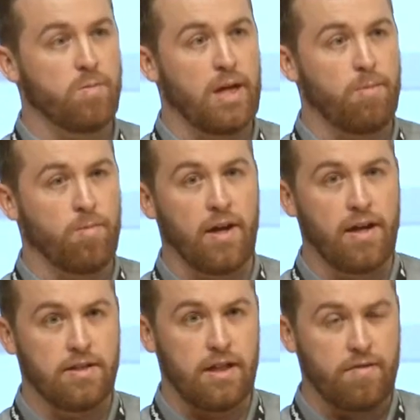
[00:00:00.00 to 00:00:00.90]
people that
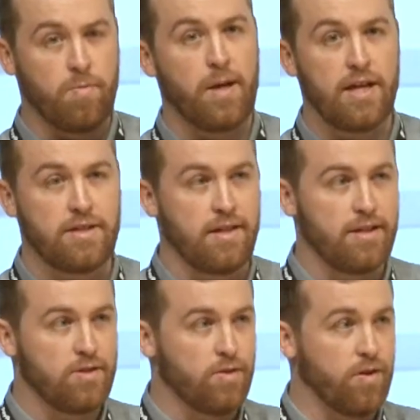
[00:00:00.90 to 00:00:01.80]
can deliver beer to their
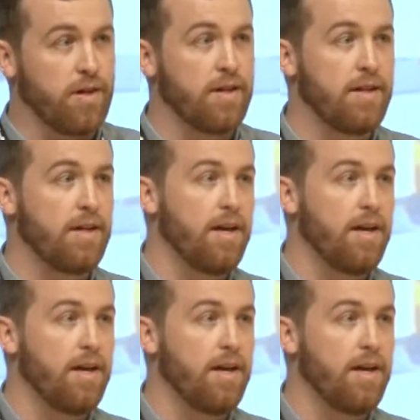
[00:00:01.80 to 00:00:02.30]
door